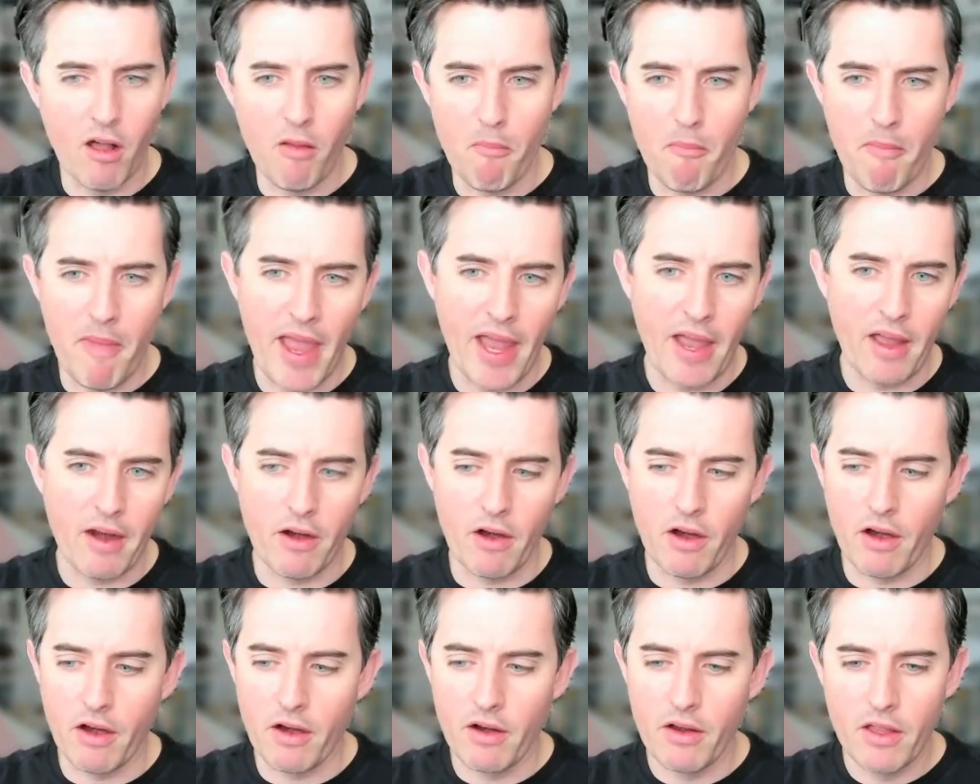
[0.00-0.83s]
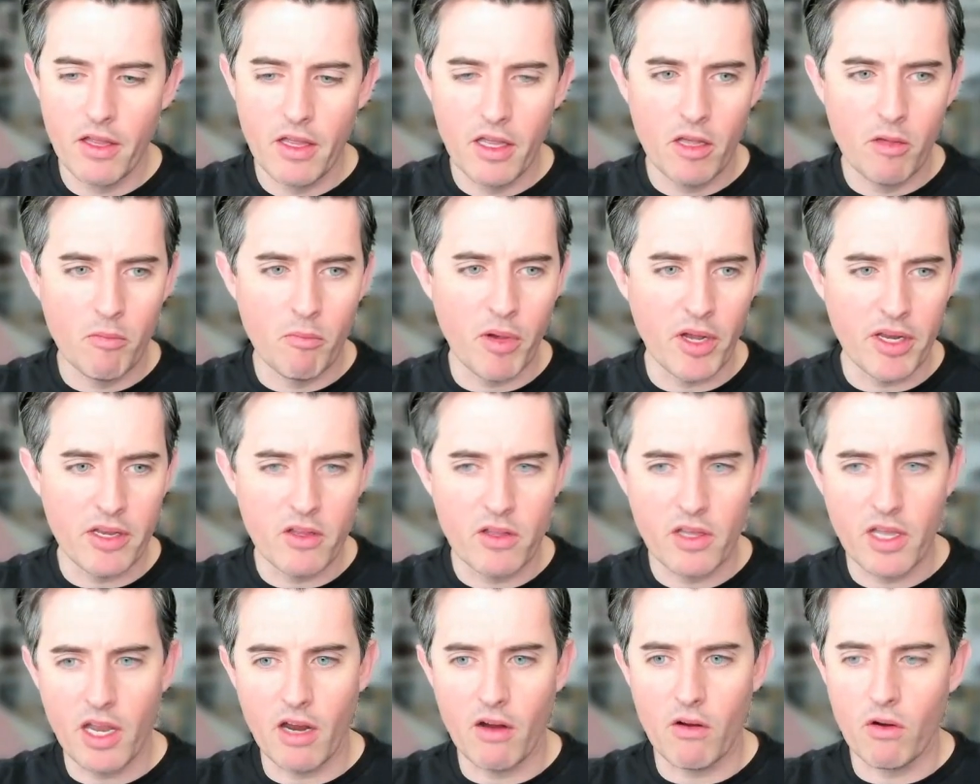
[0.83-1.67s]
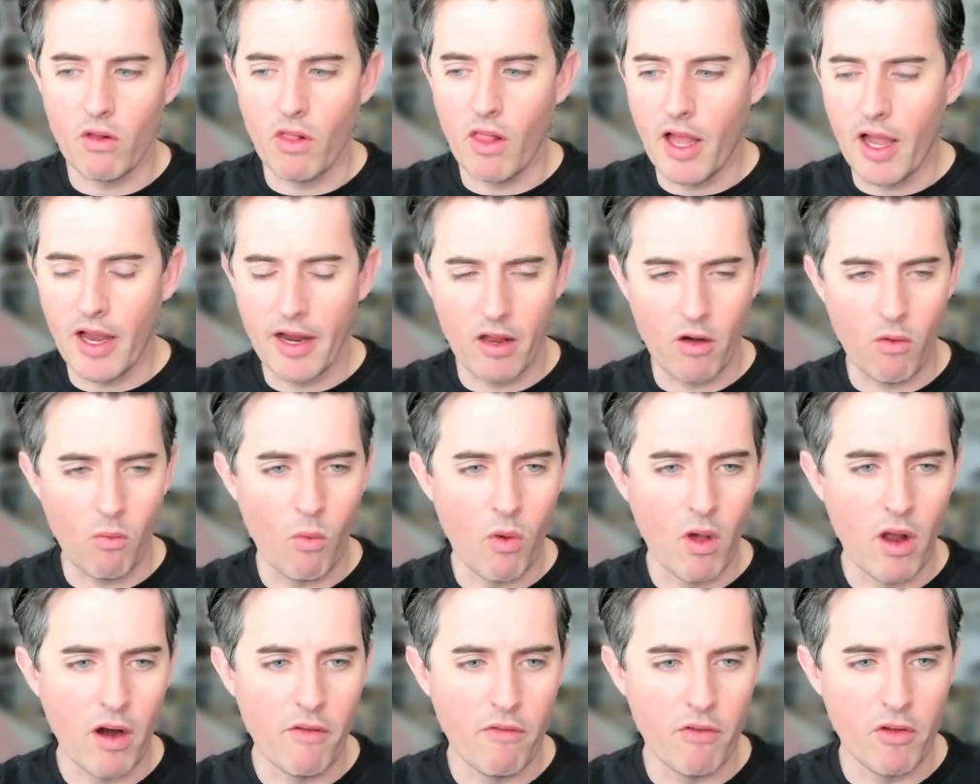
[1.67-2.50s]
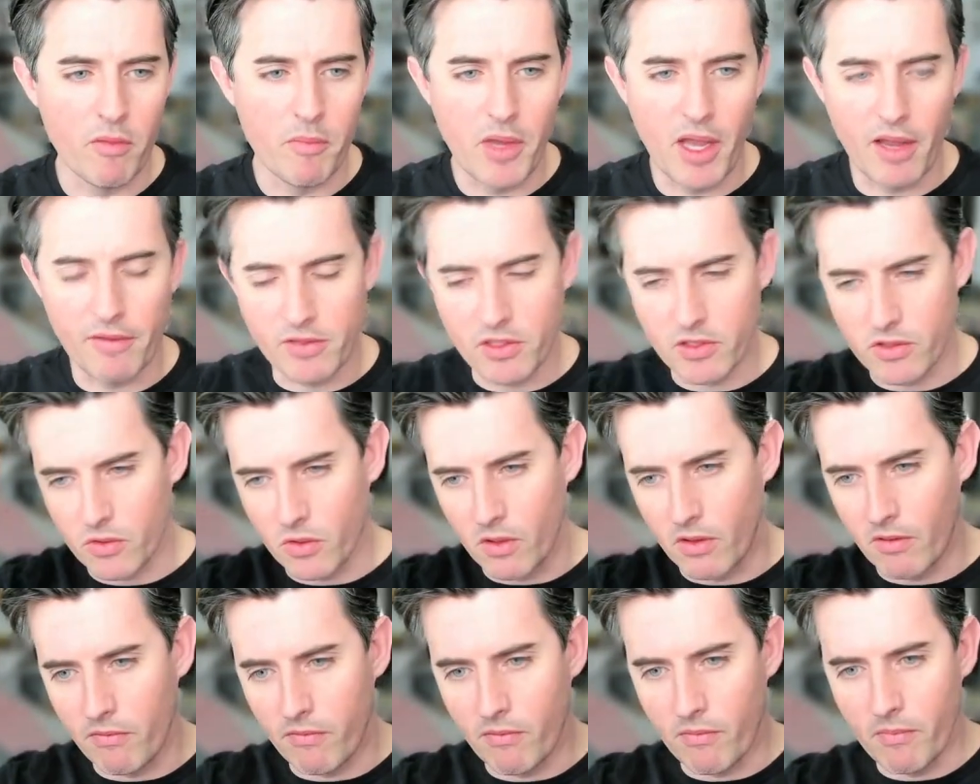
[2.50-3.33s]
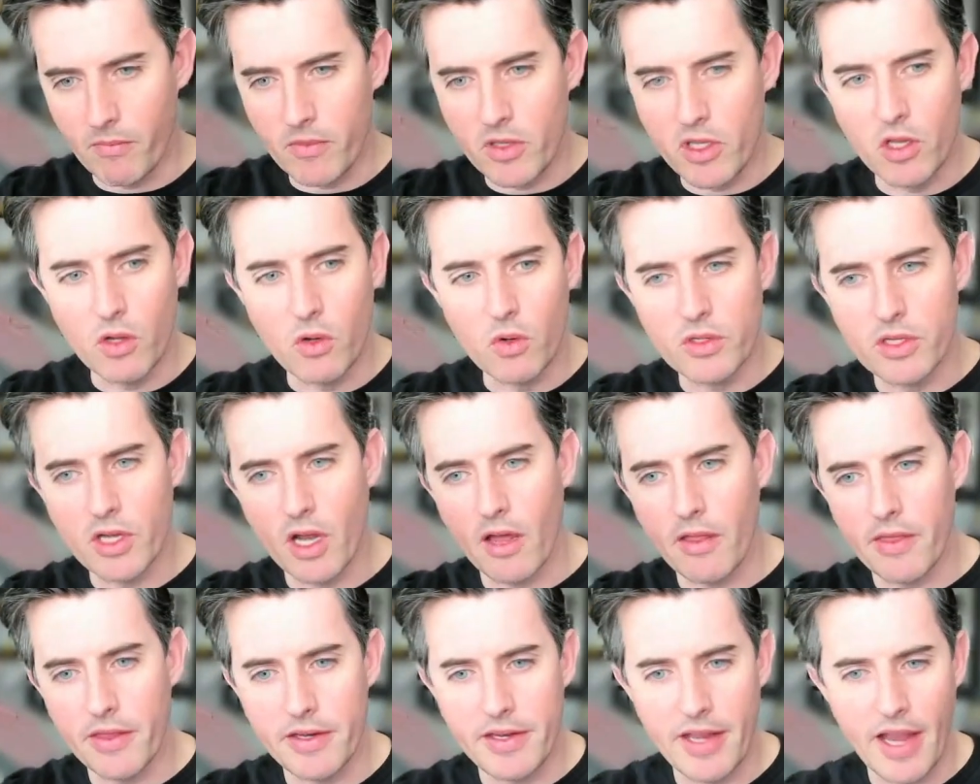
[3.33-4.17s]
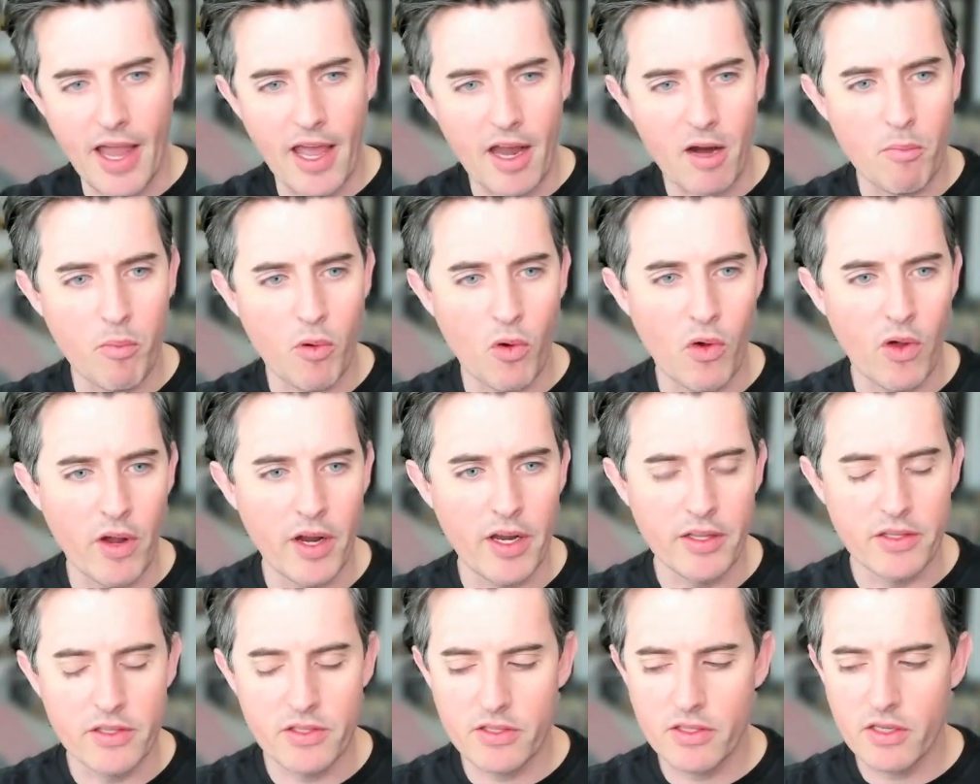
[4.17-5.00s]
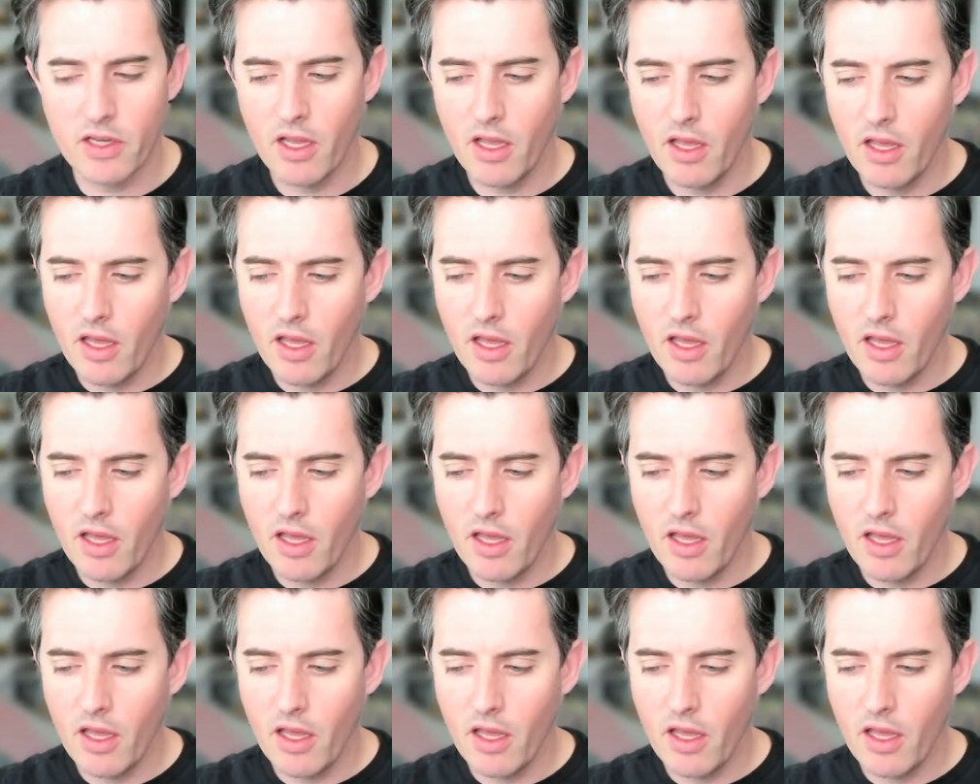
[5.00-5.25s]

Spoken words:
matter, but you can't rely on one of them. You have to sort of use all the data points.